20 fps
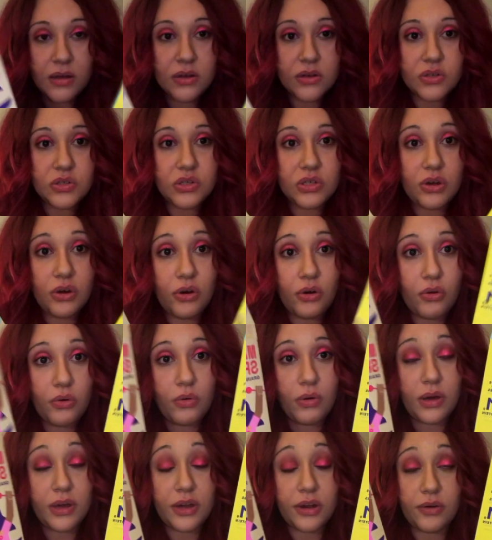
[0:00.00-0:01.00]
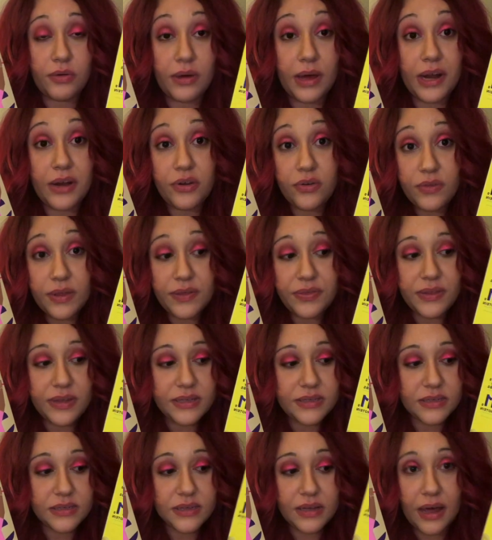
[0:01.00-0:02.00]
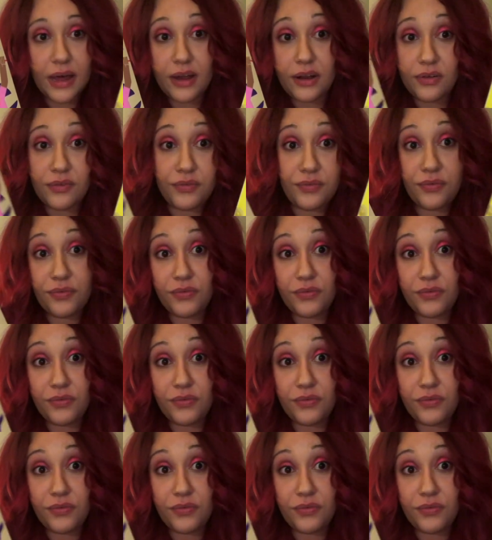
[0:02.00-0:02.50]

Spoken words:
So, you know, I know that this is kind of